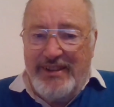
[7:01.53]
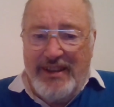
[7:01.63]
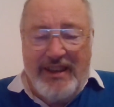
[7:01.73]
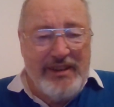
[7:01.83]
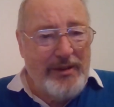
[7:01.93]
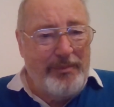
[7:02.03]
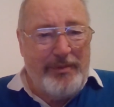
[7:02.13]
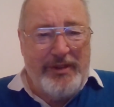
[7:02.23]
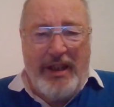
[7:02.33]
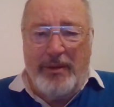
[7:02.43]
still has a
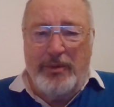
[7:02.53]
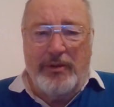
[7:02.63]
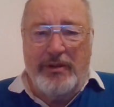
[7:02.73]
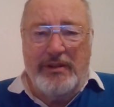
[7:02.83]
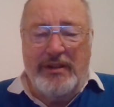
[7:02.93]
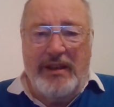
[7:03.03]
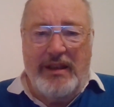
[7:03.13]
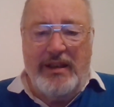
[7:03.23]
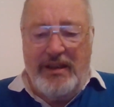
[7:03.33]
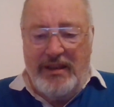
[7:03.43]
terrible
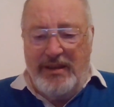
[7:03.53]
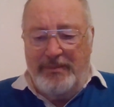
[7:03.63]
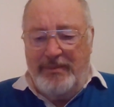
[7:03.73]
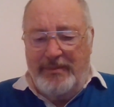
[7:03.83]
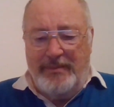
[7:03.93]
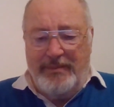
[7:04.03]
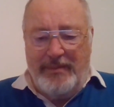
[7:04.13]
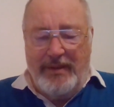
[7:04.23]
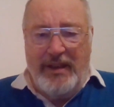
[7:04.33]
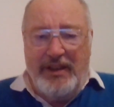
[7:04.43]
in
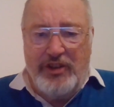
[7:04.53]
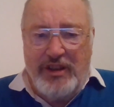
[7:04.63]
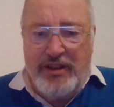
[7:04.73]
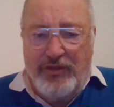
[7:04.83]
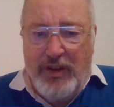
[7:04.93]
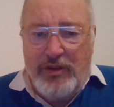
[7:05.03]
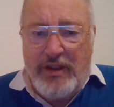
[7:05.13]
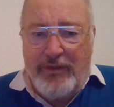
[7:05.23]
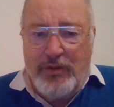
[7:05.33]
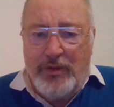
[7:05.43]
his interviews
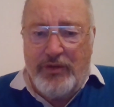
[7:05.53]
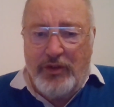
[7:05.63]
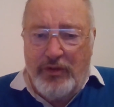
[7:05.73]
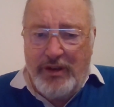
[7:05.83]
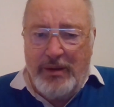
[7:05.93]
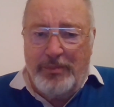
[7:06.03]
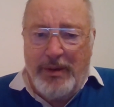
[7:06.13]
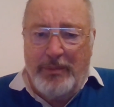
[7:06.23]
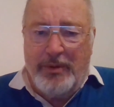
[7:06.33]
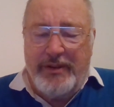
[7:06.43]
afterwards for running
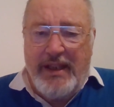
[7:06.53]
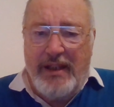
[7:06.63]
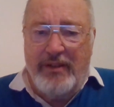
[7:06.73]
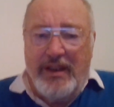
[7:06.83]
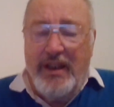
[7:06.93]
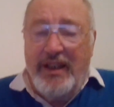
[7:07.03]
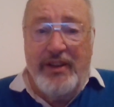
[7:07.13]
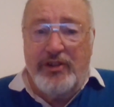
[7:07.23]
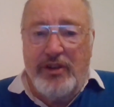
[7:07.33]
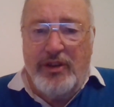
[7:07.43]
people down. He
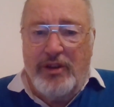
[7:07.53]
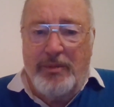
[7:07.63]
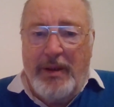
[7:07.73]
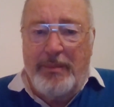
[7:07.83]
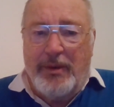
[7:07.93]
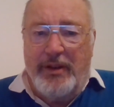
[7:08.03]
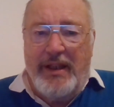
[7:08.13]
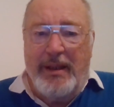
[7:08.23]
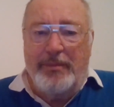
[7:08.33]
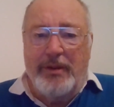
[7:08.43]
doesn't call them out by
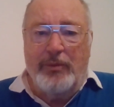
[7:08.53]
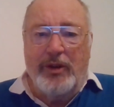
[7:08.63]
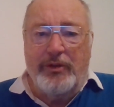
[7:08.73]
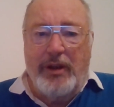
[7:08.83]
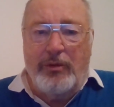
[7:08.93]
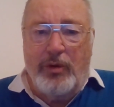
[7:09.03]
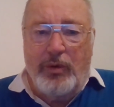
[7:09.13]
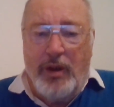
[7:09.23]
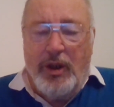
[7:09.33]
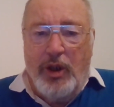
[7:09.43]
name, but we all
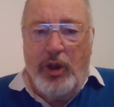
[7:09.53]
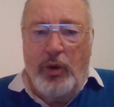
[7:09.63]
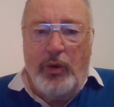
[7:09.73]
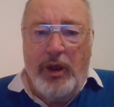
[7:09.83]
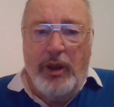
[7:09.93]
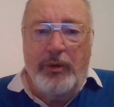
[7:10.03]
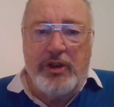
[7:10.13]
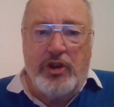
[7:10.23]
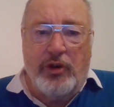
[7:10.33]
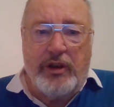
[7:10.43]
know who
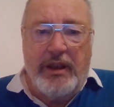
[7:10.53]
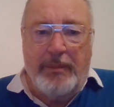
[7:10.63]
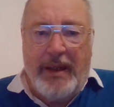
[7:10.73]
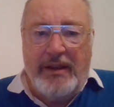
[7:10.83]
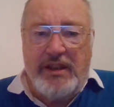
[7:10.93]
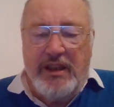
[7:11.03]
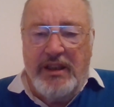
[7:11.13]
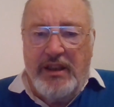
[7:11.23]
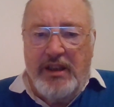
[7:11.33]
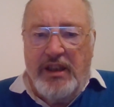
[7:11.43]
he's talking about.
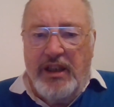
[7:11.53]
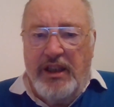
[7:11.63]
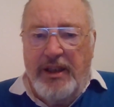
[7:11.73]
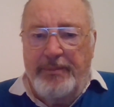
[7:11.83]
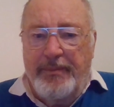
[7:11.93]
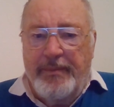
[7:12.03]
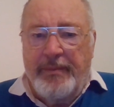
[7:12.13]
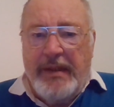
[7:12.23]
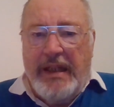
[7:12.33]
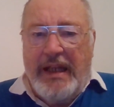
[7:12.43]

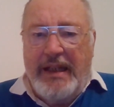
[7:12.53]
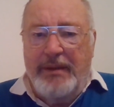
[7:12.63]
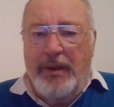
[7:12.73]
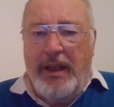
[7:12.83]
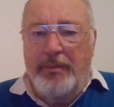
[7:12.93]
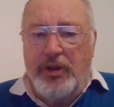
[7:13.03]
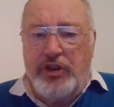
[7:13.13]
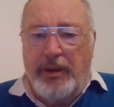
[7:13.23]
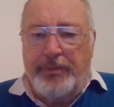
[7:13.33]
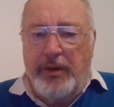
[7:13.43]
And he must
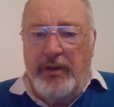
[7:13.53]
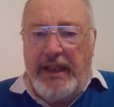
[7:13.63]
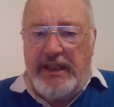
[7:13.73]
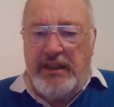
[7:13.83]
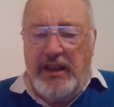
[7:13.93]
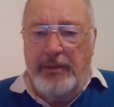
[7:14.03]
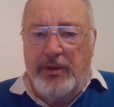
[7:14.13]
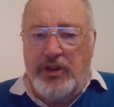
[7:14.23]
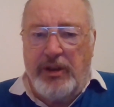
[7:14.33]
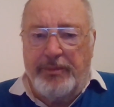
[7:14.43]
stop doing that. He
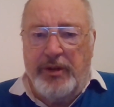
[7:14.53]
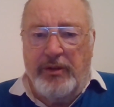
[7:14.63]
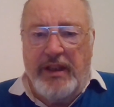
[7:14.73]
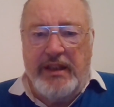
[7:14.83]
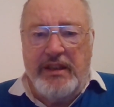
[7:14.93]
must stop doing